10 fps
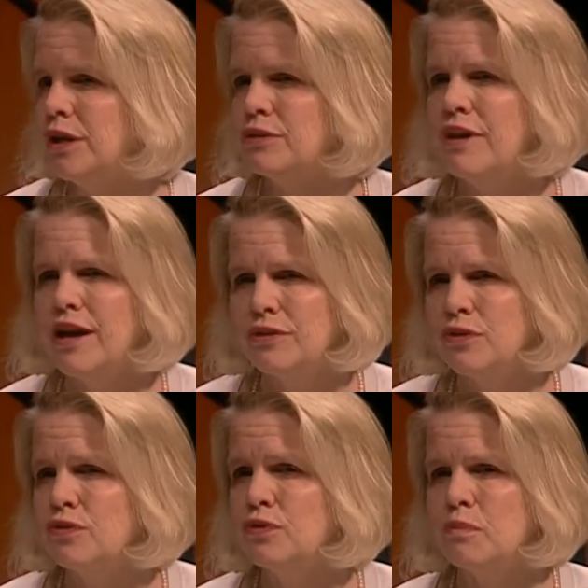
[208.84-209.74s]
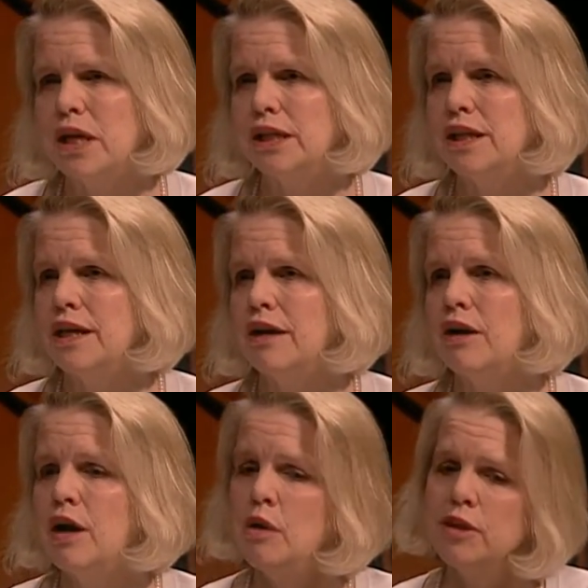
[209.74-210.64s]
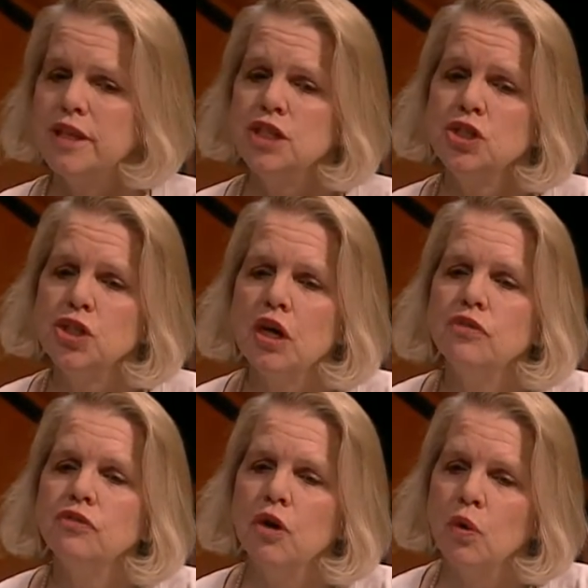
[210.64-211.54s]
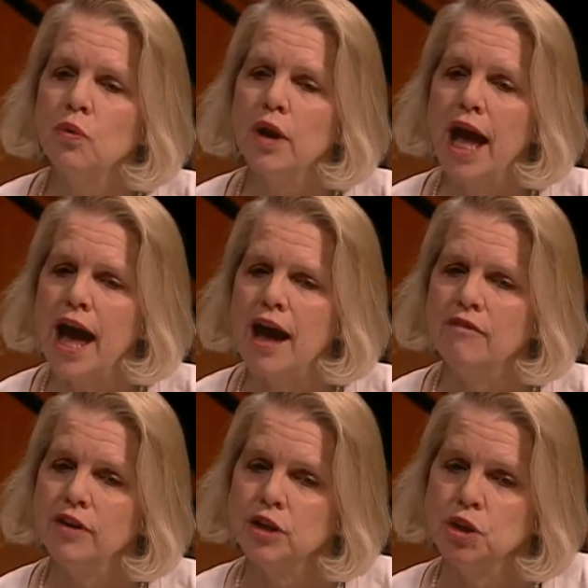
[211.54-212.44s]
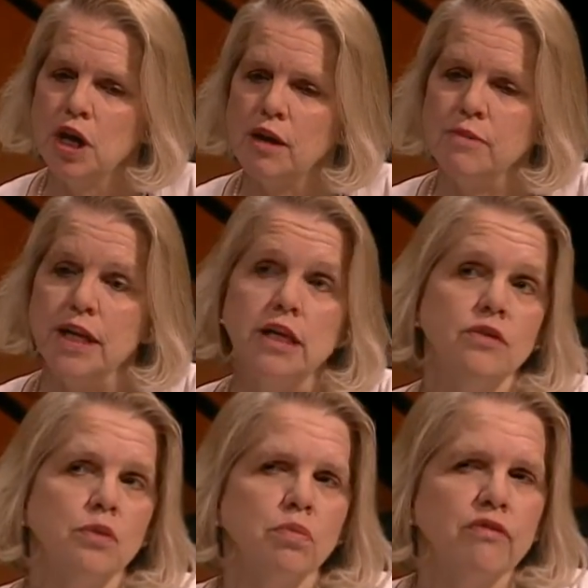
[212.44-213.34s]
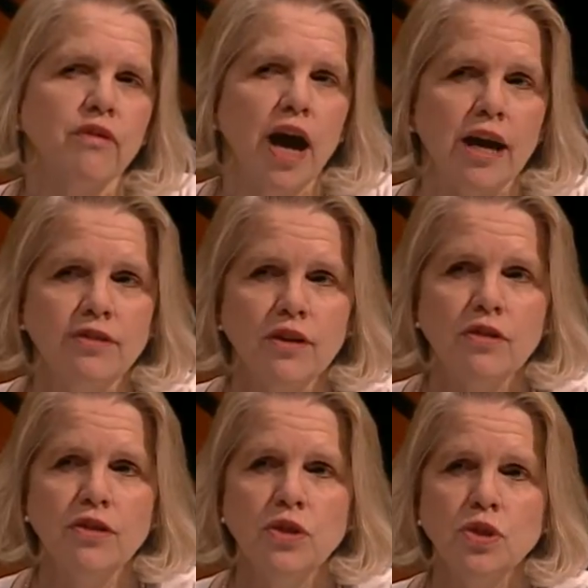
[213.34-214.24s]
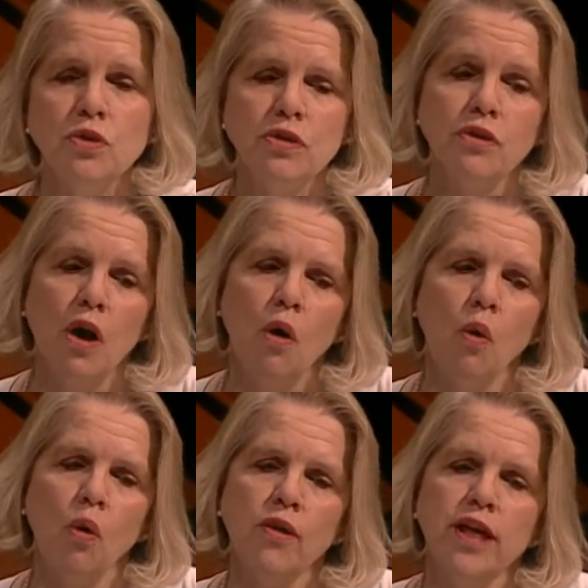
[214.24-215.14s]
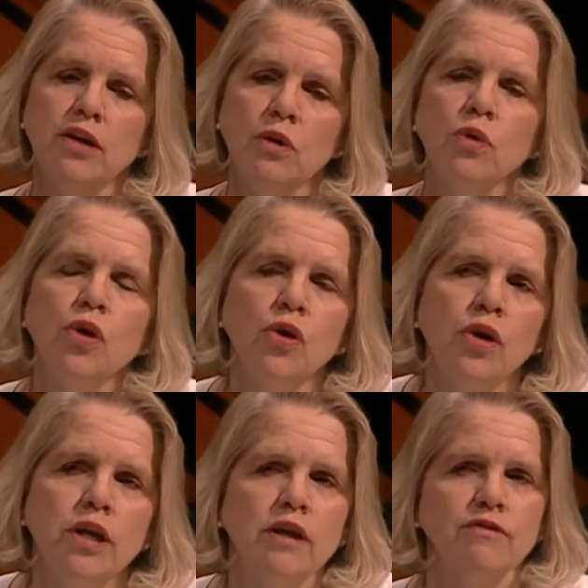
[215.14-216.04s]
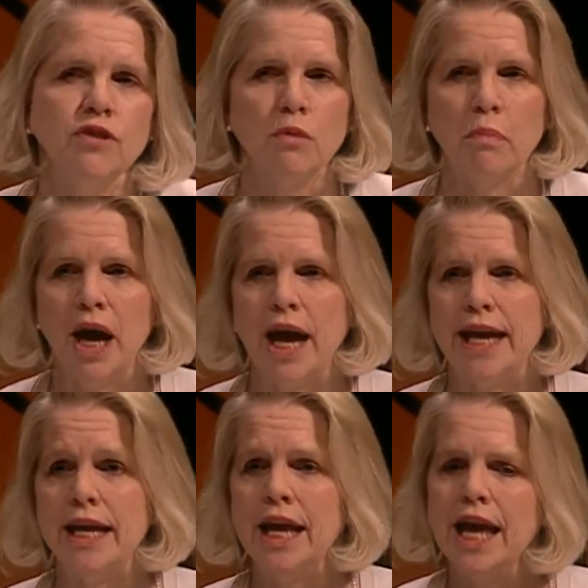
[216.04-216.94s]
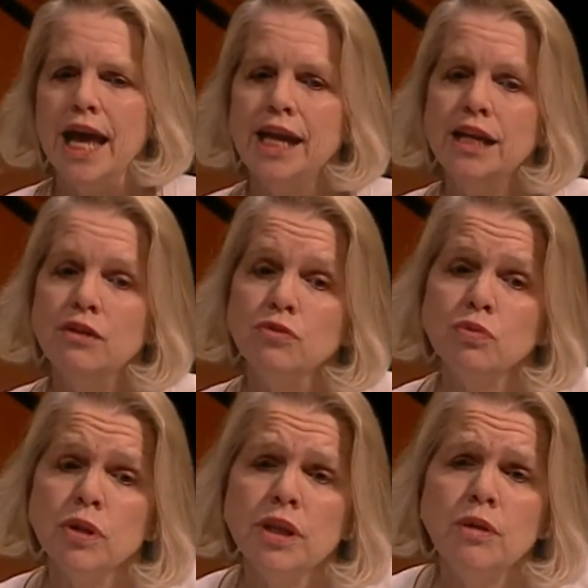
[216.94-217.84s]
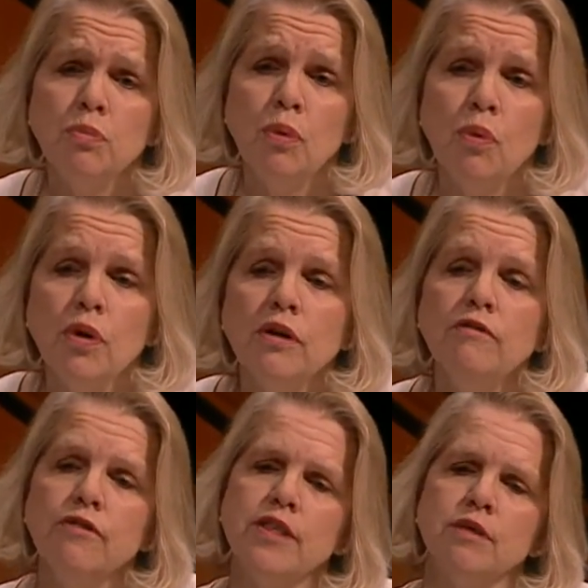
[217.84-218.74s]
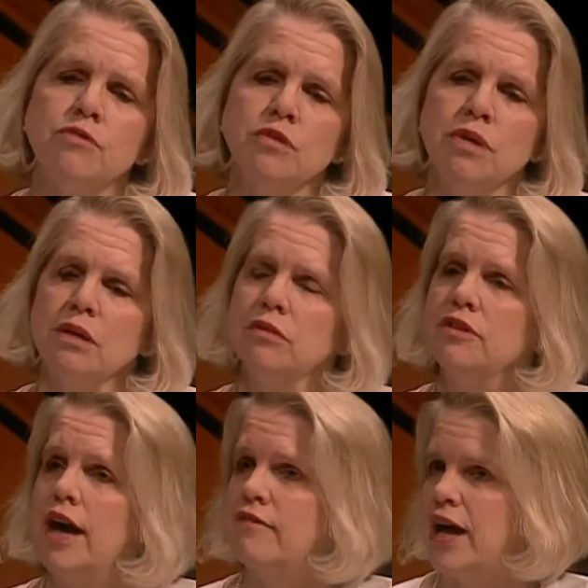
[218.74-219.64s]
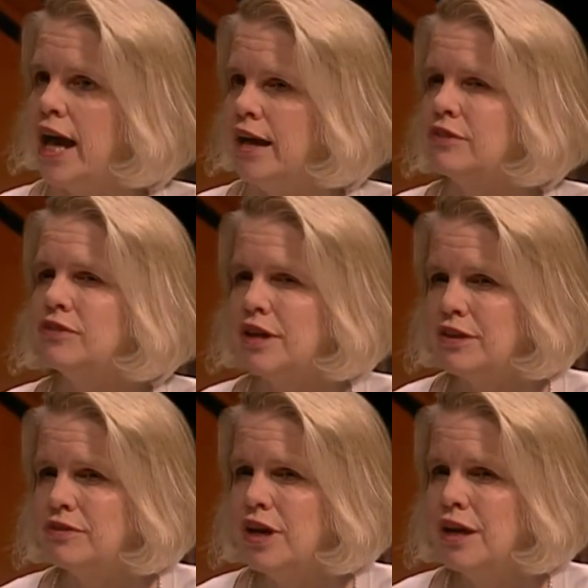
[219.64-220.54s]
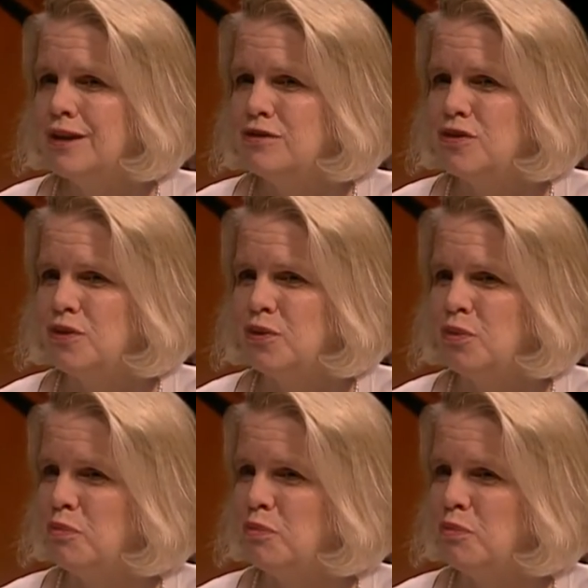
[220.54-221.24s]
taxes for Medicare, but they just don't have a job that either provides health insurance or they don't earn enough to buy it. And it is really important for them to be able to have access to